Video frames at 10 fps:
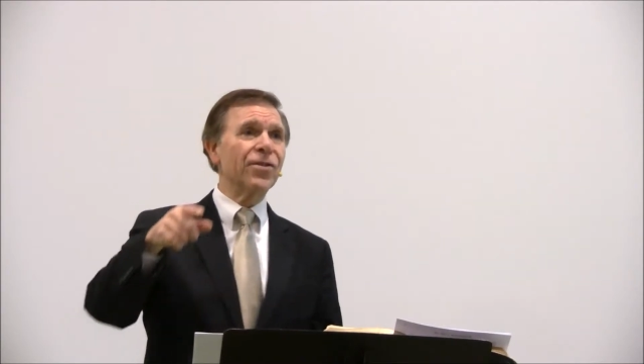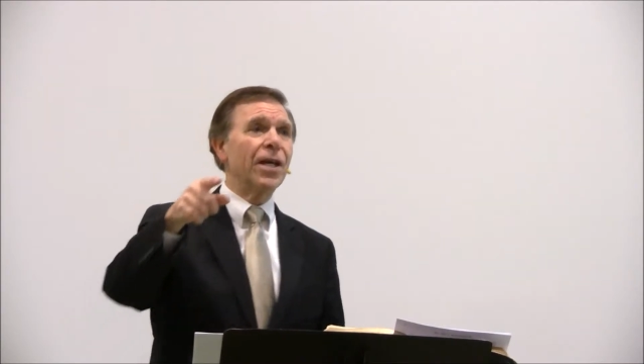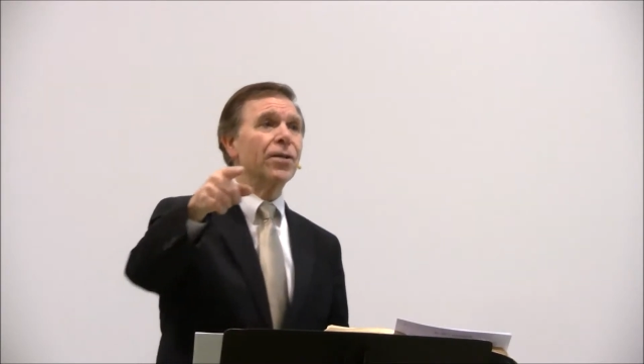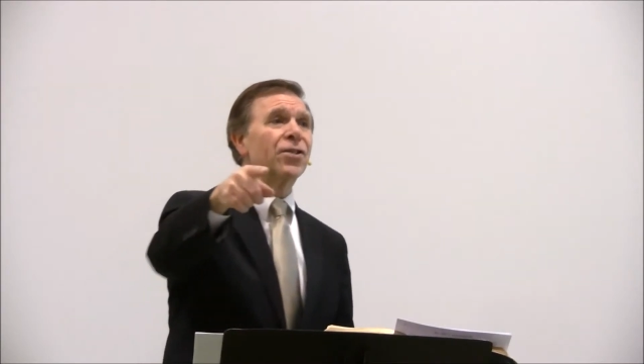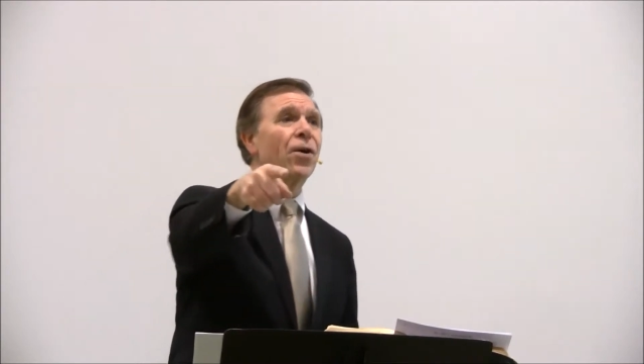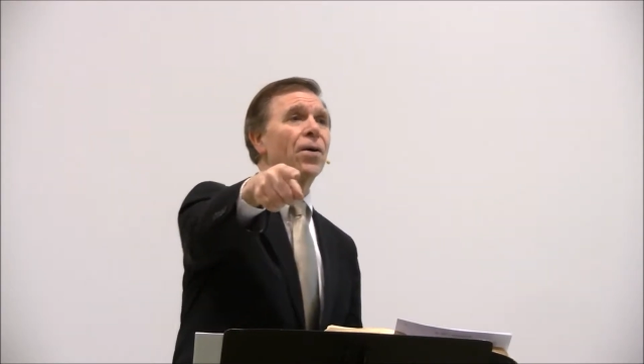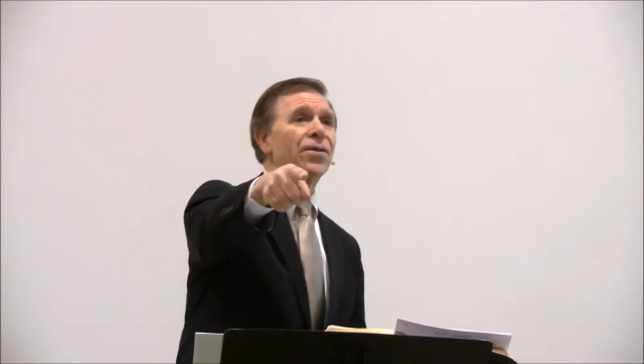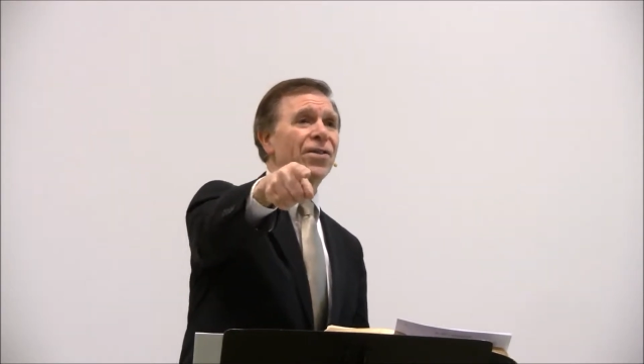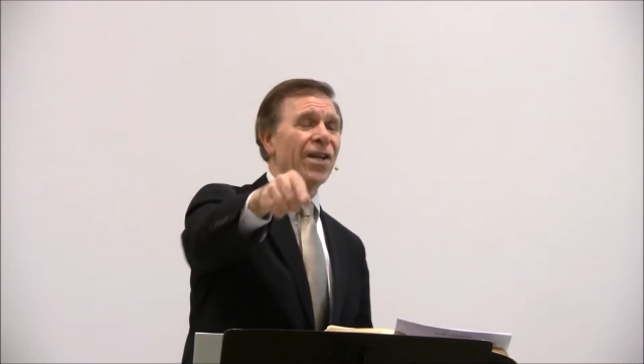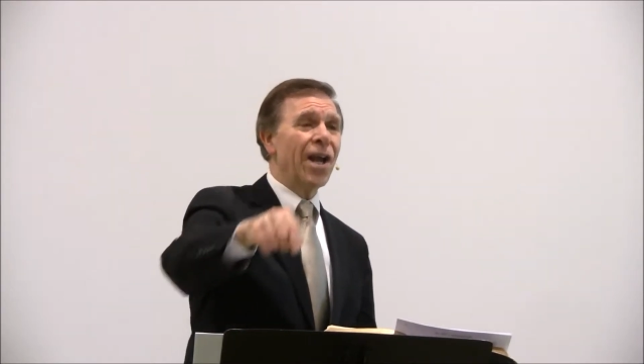they'll start
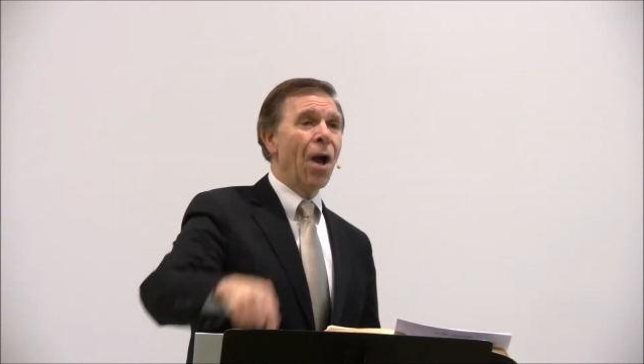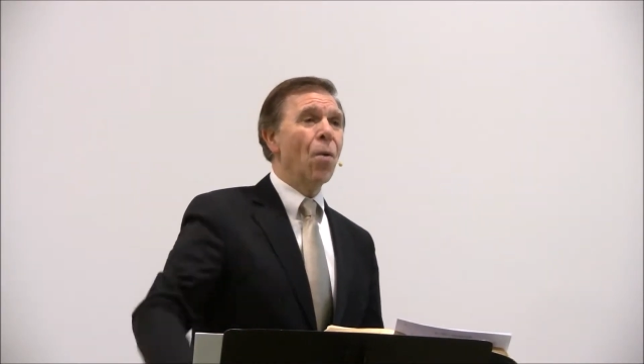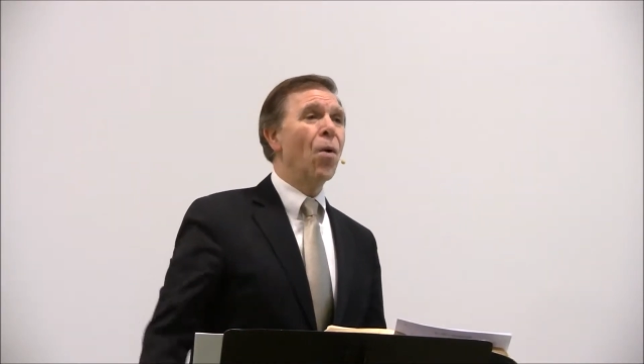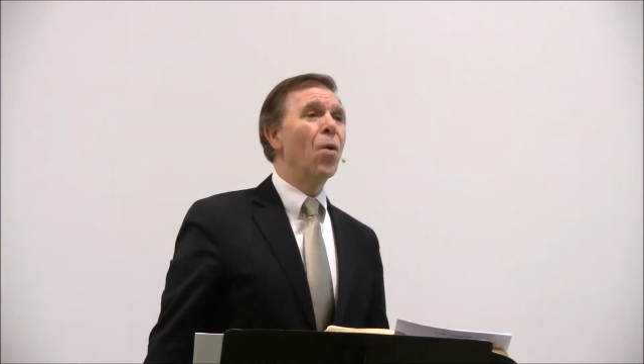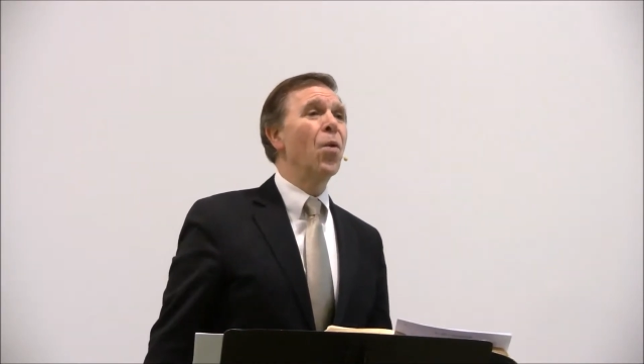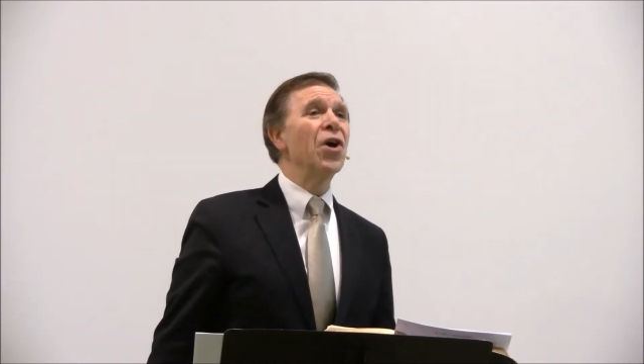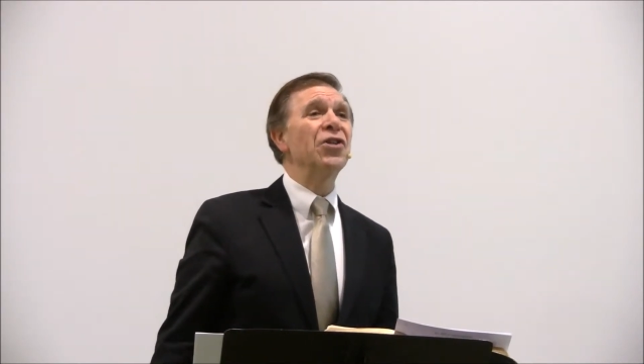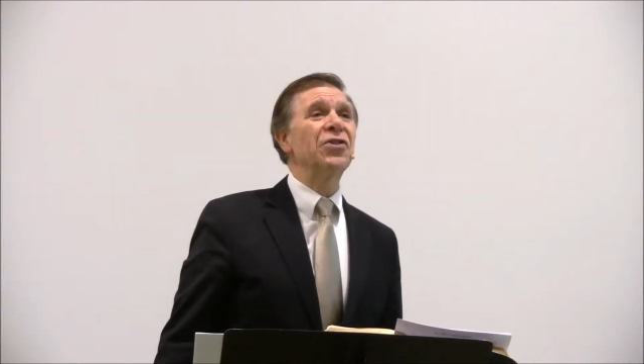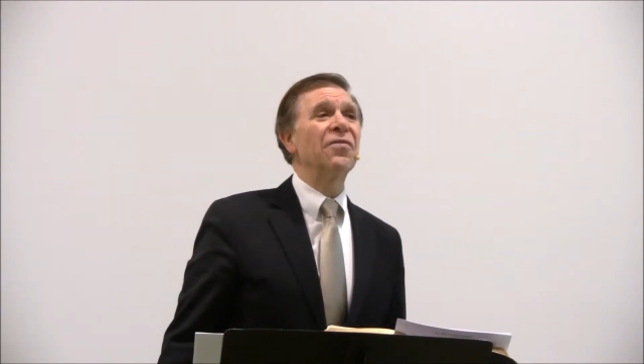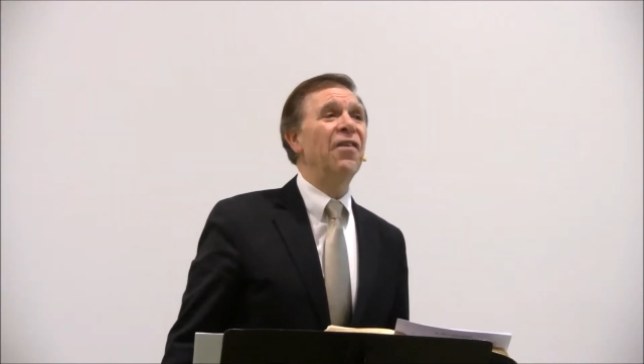to say, well,
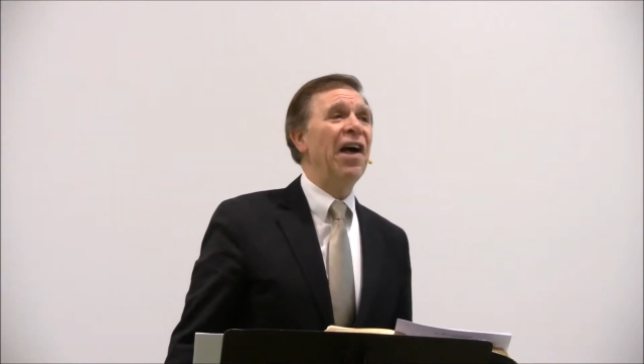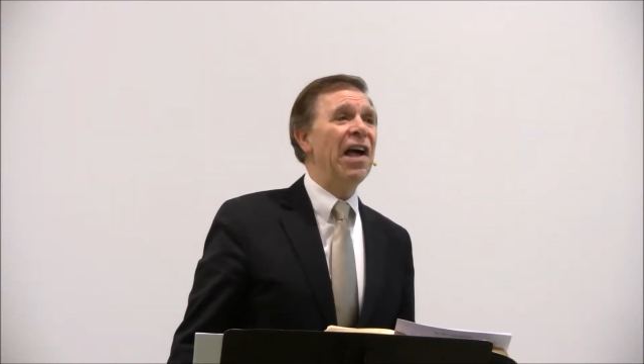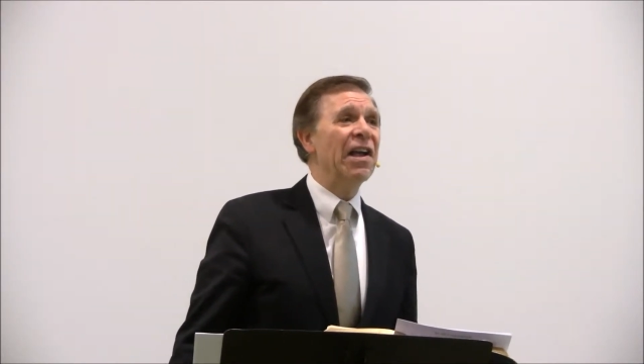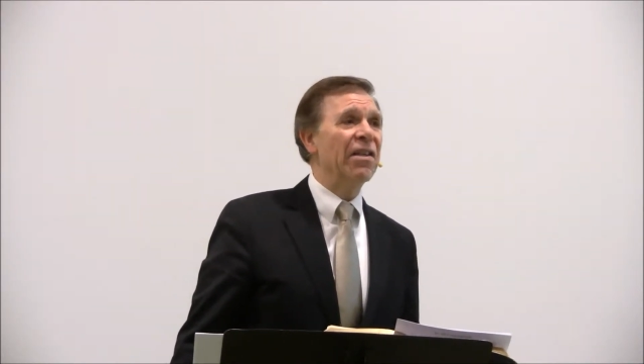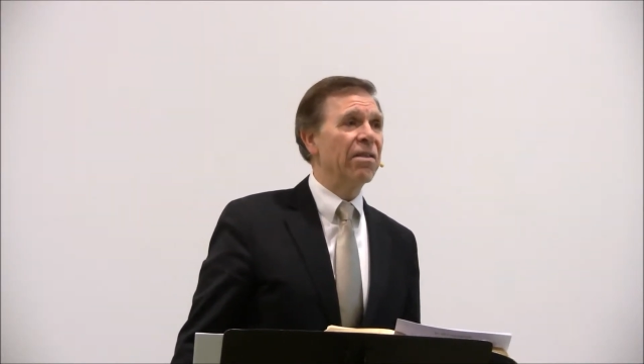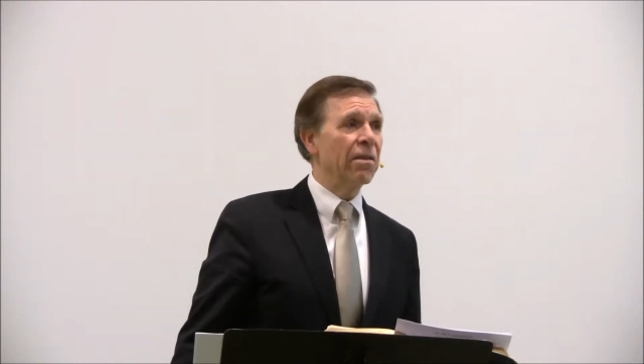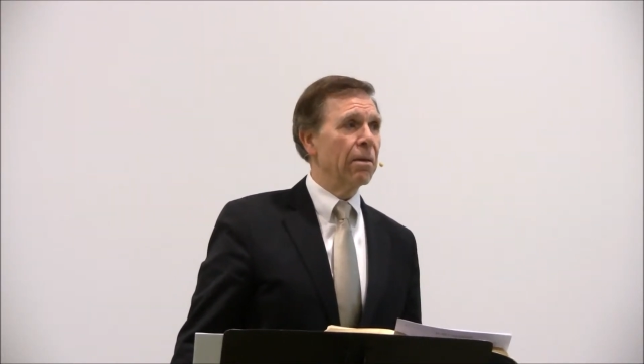where's your faith?